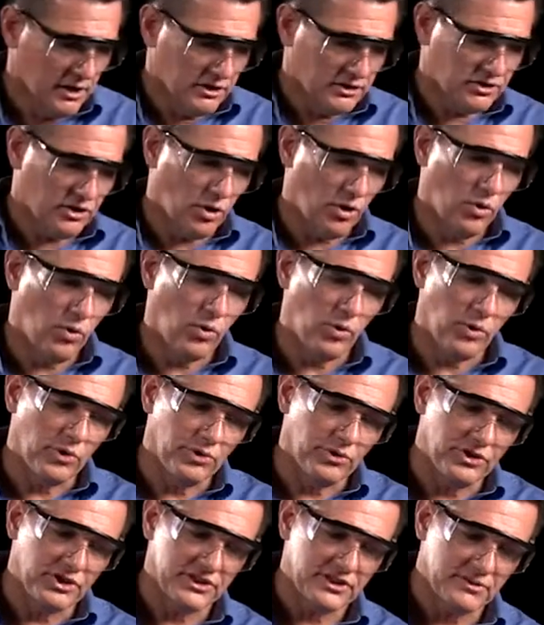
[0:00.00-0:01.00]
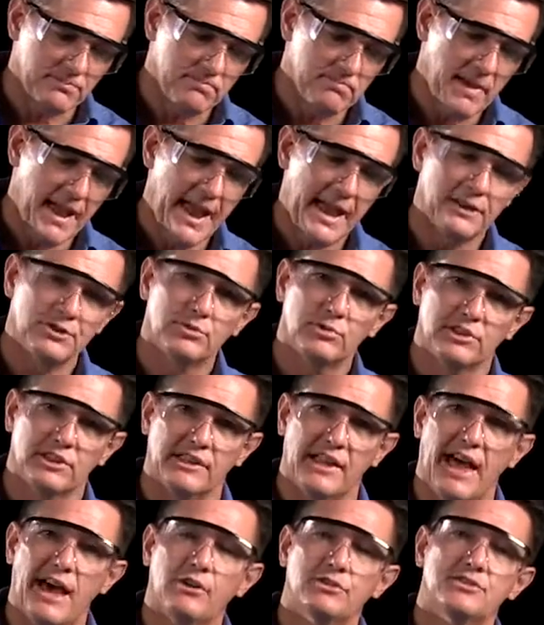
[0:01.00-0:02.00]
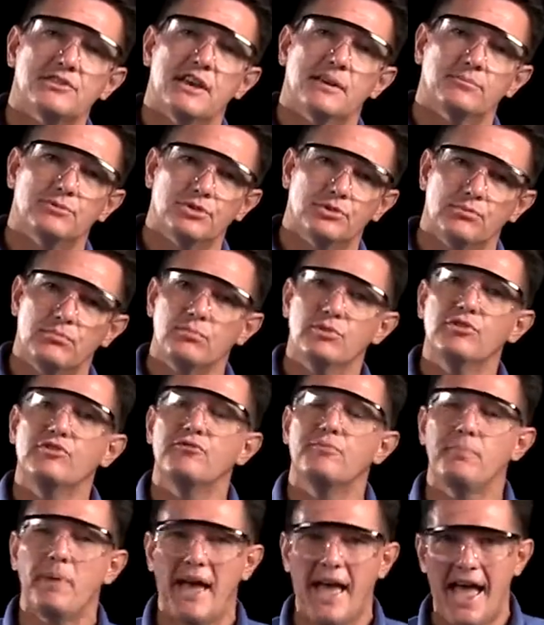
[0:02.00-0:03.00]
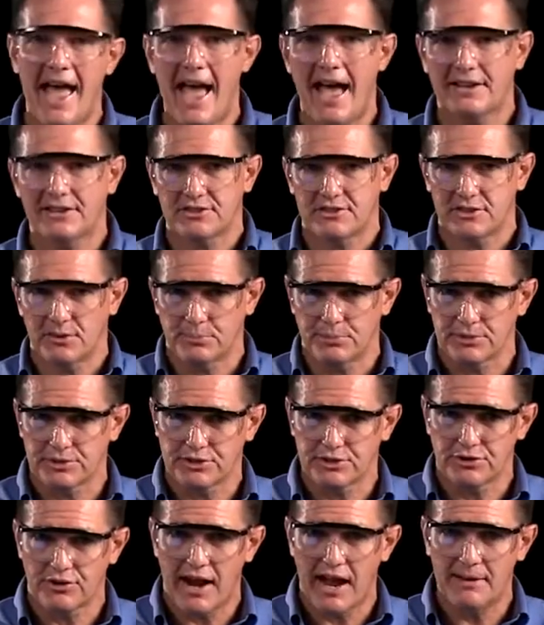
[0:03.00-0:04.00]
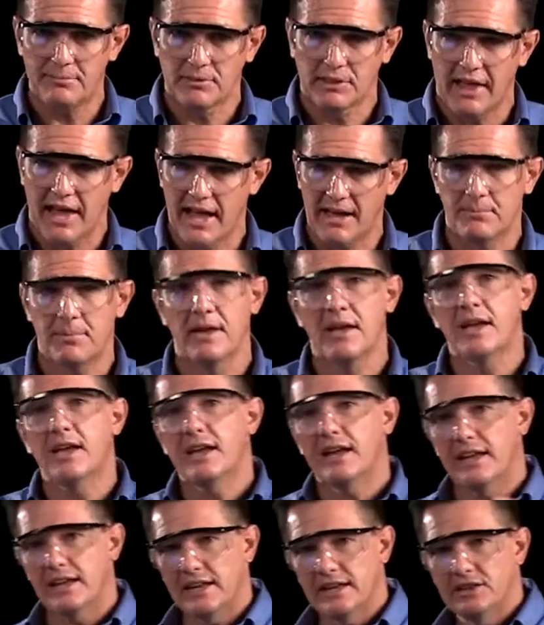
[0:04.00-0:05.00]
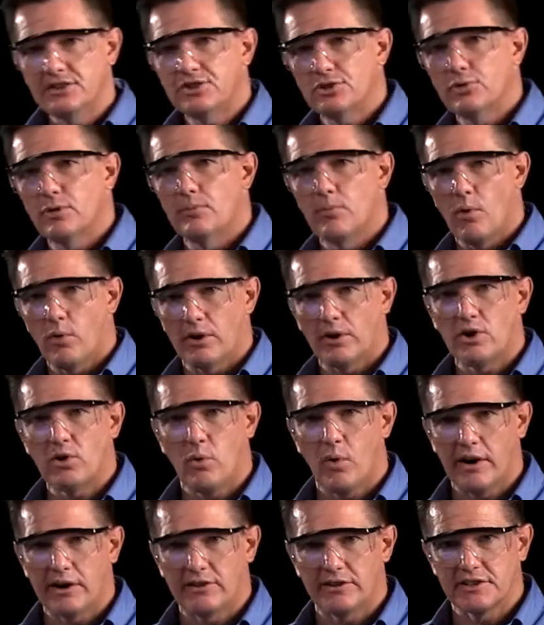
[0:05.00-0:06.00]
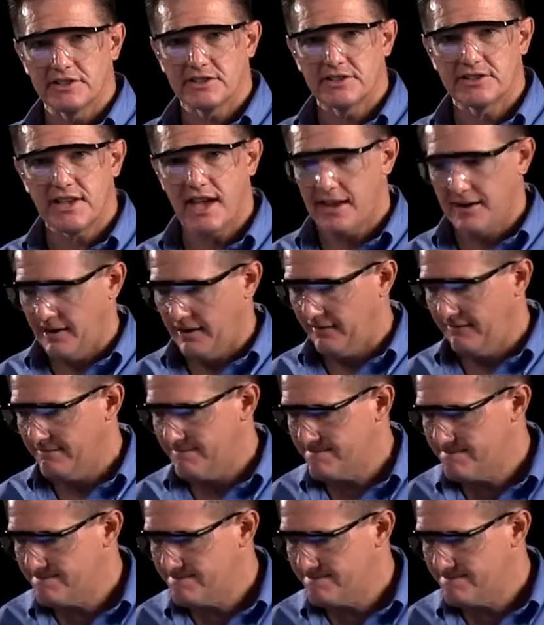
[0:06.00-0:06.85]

So this manual allows them to move past the prescribed lab into a more inquiry setting.